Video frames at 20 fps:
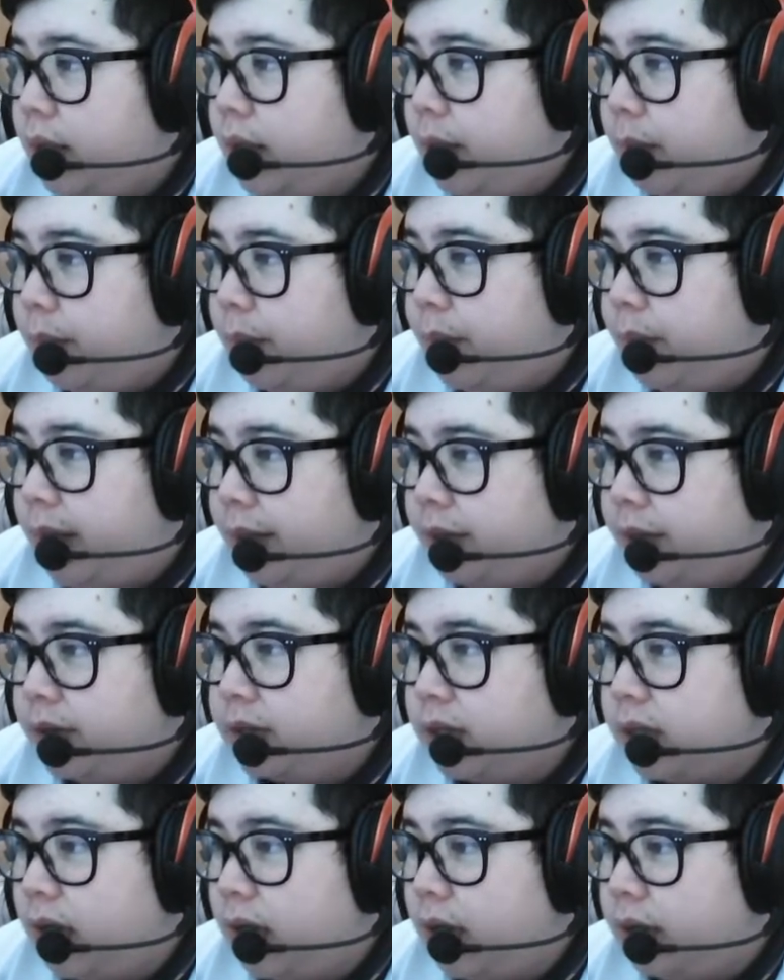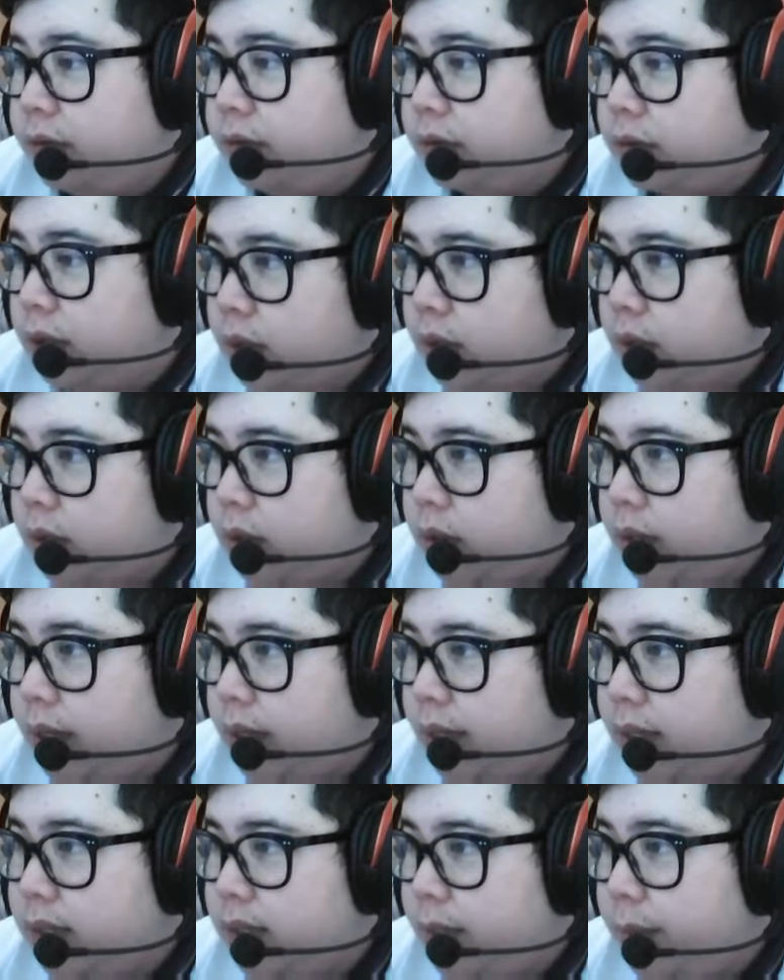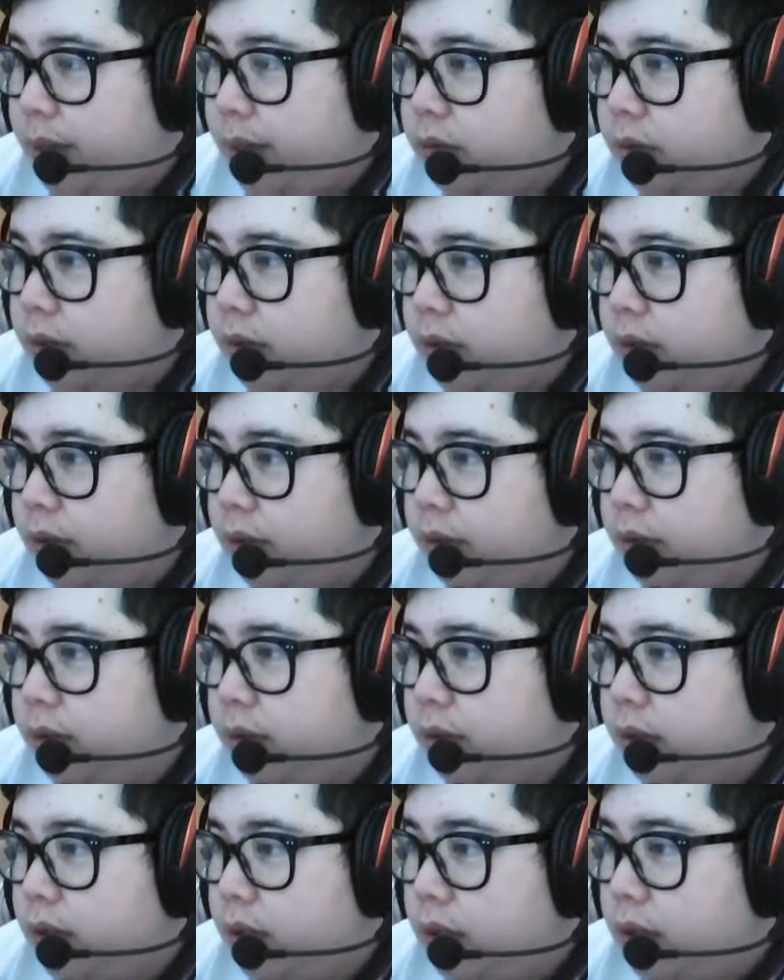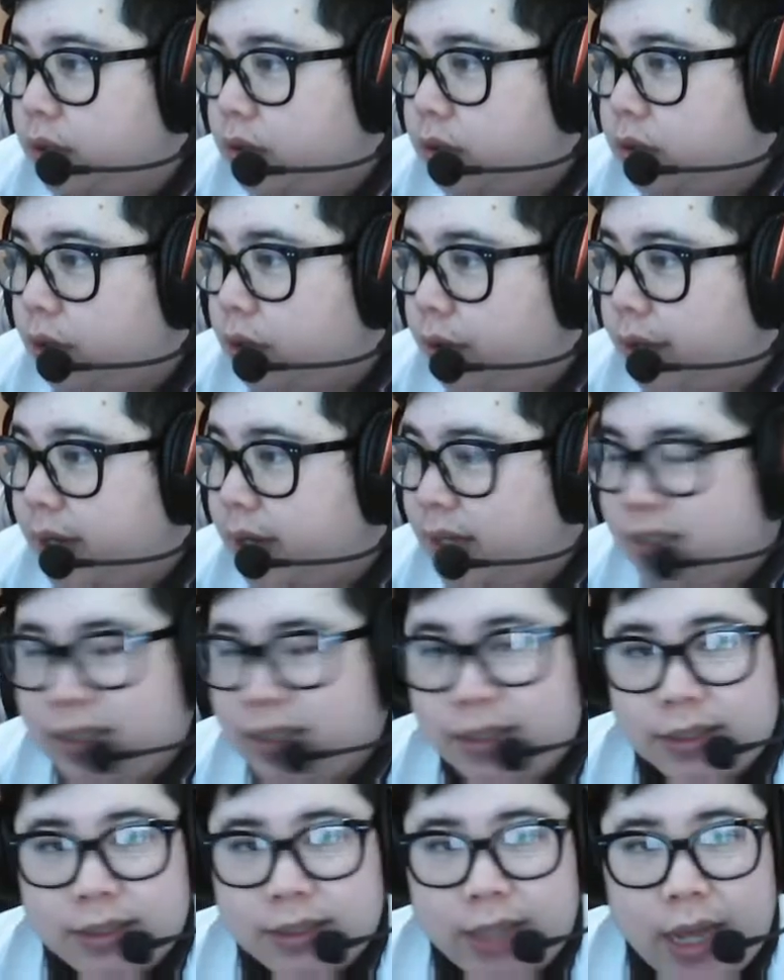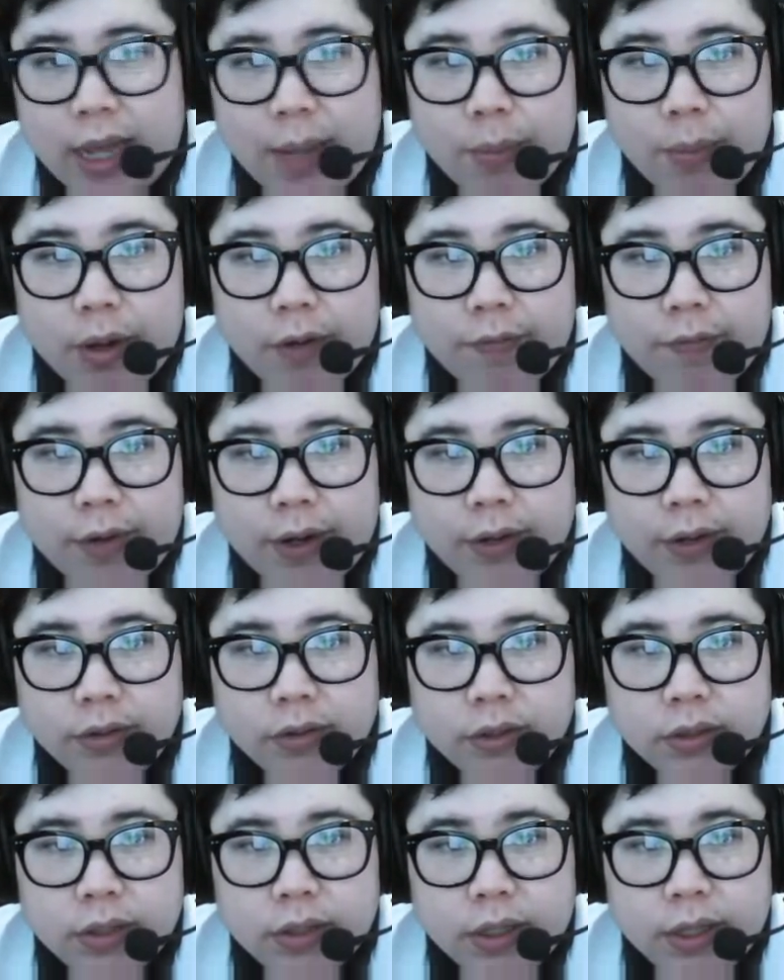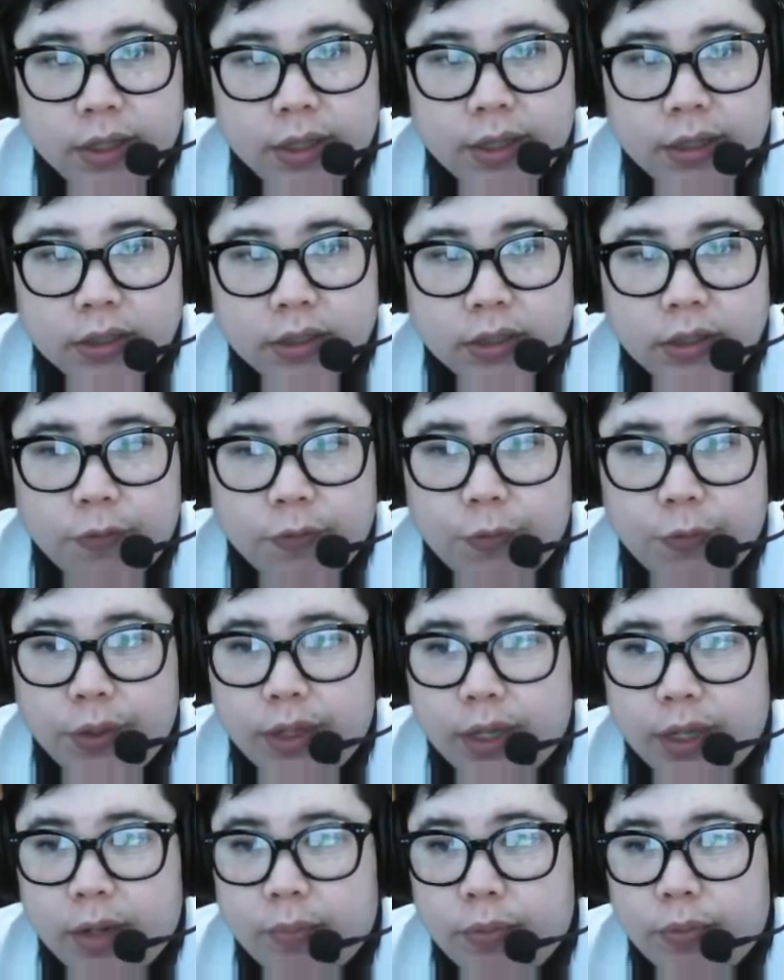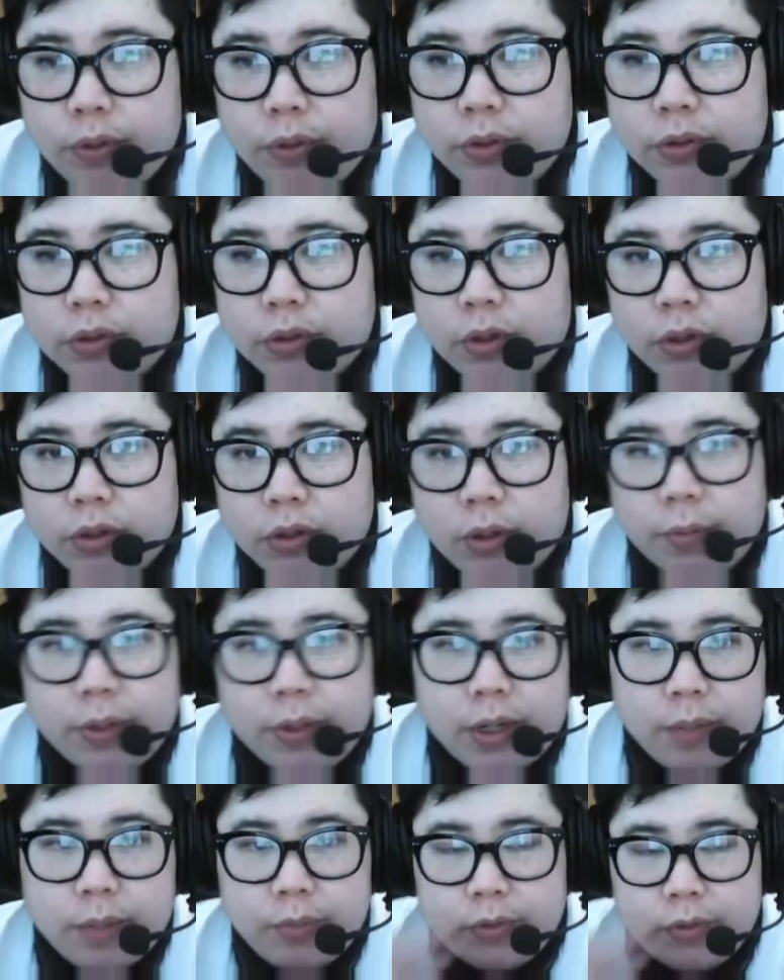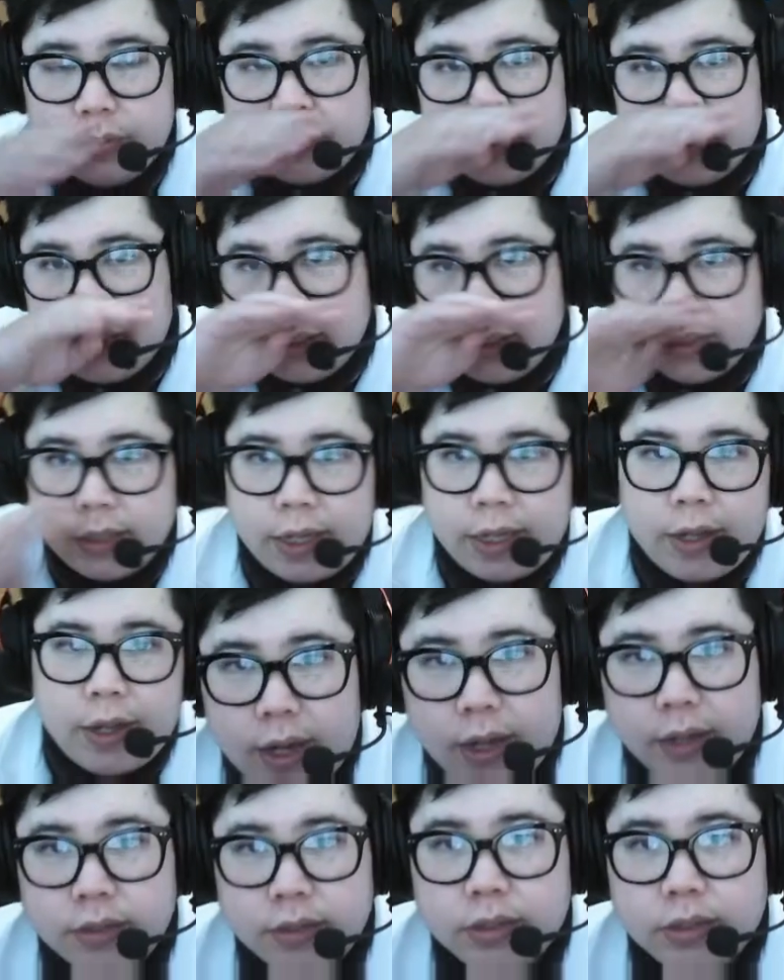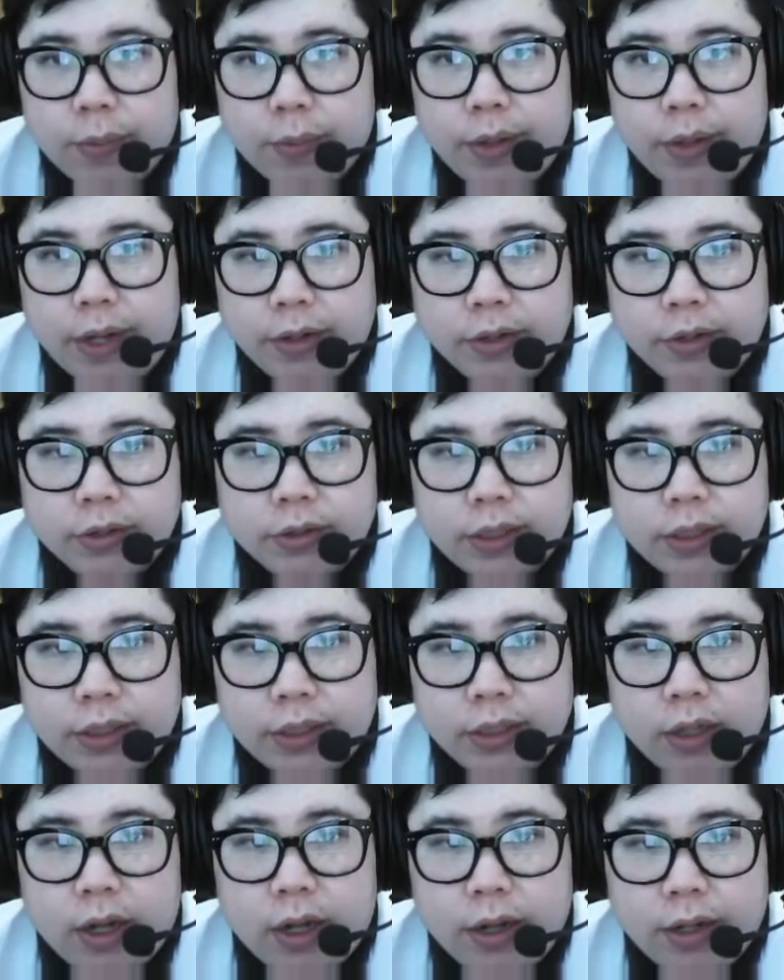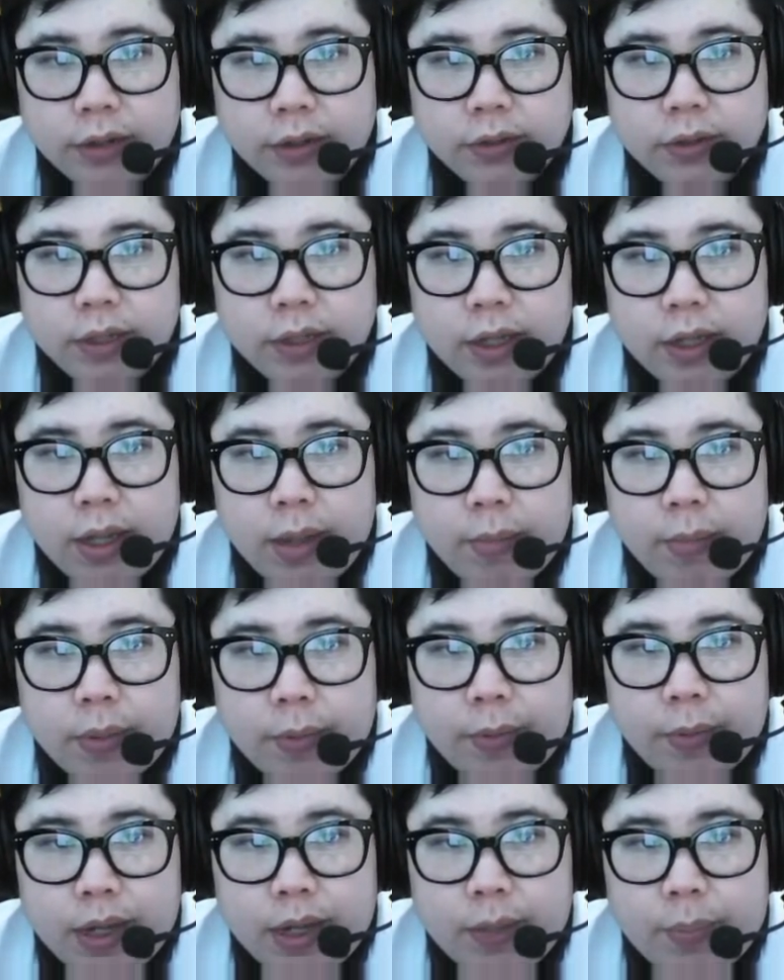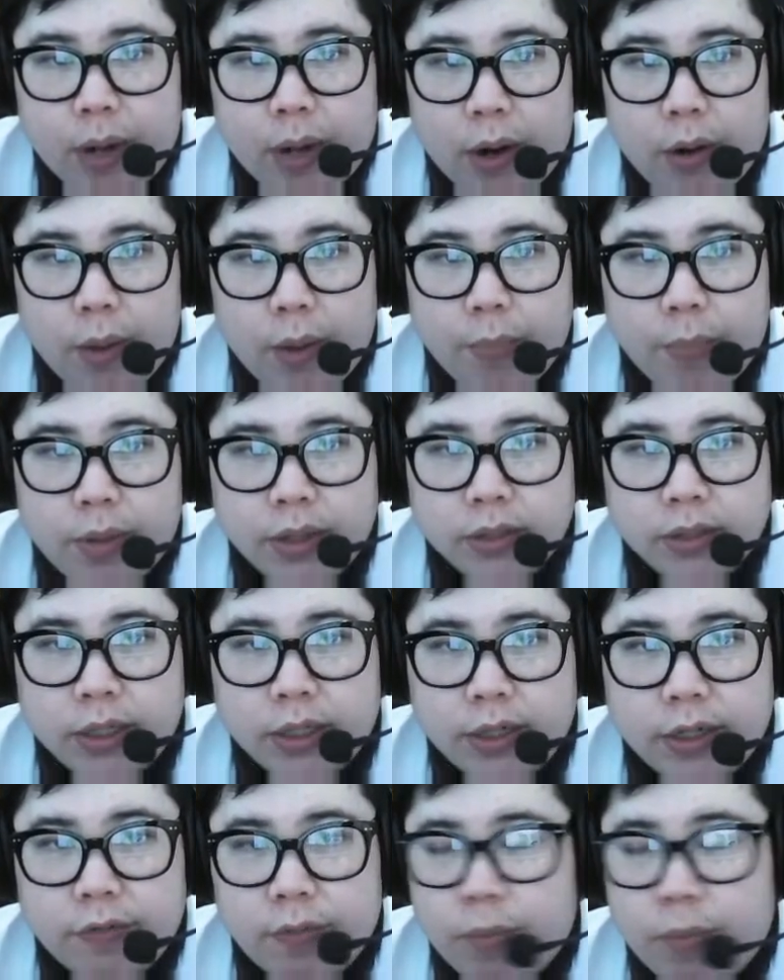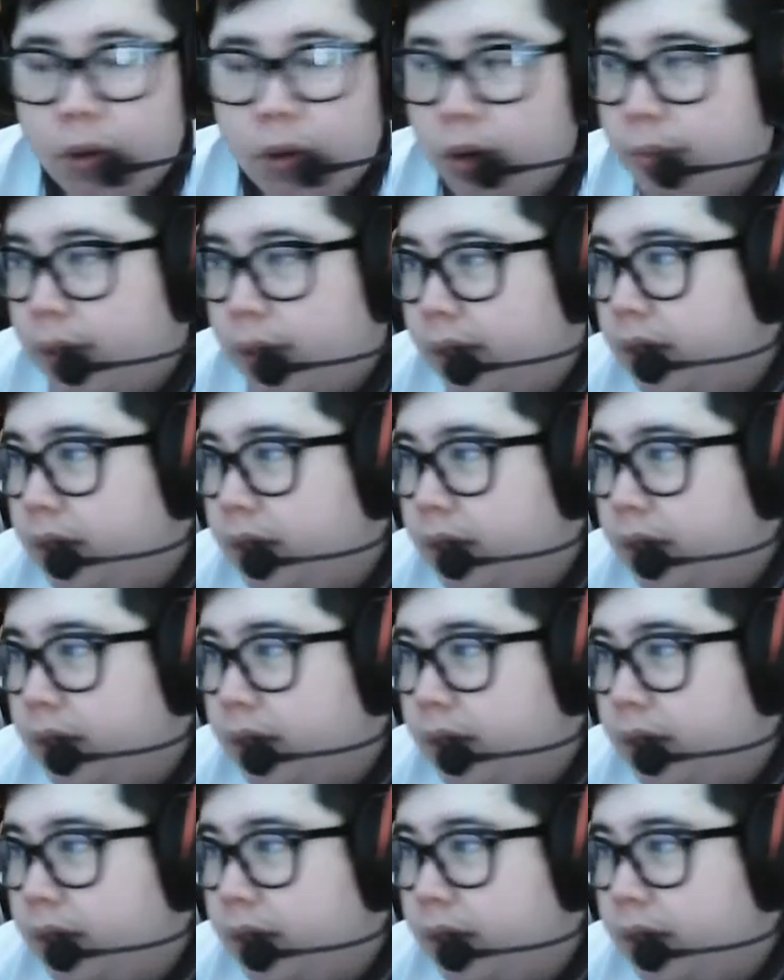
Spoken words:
But there's also things that we can include. So you guys see the stat modifiers? This is if we get a boost or don't get a boost. So let's say if someone enters in on us, but we power up punch on a different Pokemon.